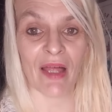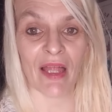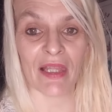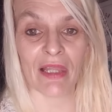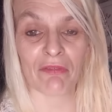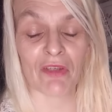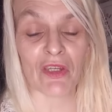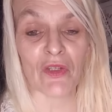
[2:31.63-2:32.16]
a
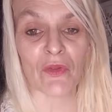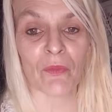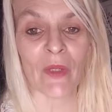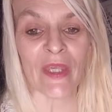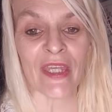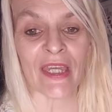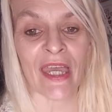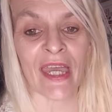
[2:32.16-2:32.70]
lovely new
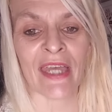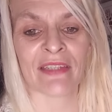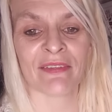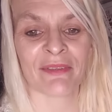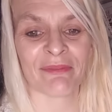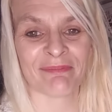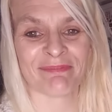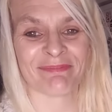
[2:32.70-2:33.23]
week ahead.
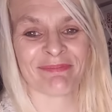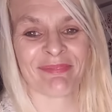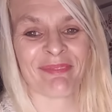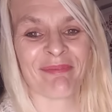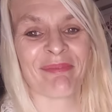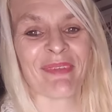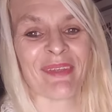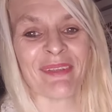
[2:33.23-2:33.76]

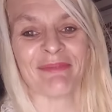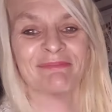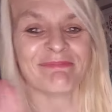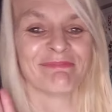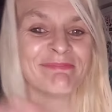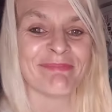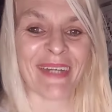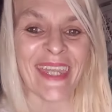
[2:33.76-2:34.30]

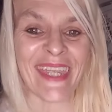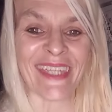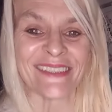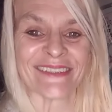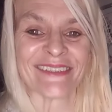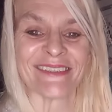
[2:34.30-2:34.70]
Bye.